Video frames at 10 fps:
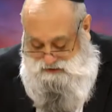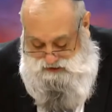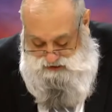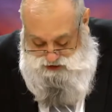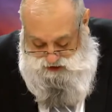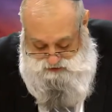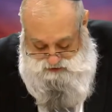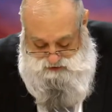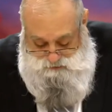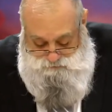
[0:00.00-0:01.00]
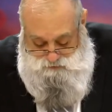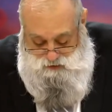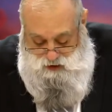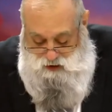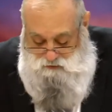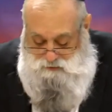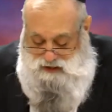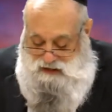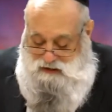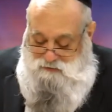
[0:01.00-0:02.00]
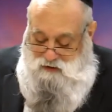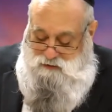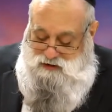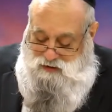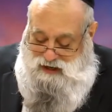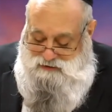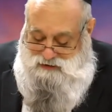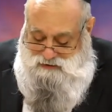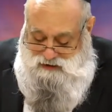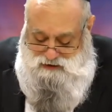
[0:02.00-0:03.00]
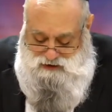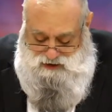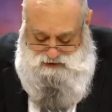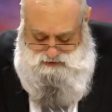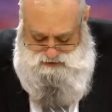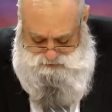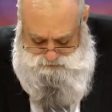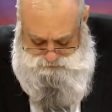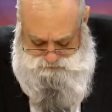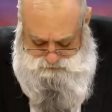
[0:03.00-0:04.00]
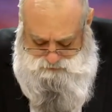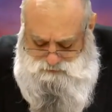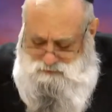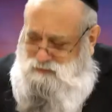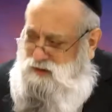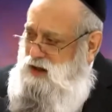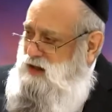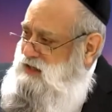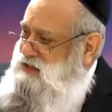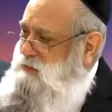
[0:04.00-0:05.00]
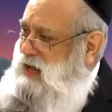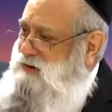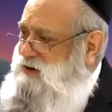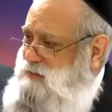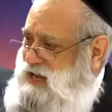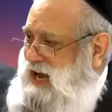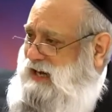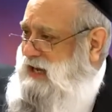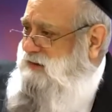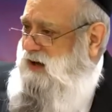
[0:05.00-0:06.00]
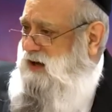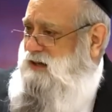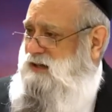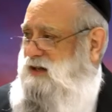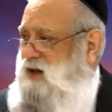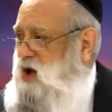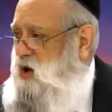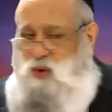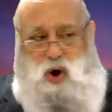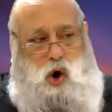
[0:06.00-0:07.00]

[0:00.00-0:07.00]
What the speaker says: to teach us. Rabbi Akiva was trying to teach us, this man, Rabbi Akiva, who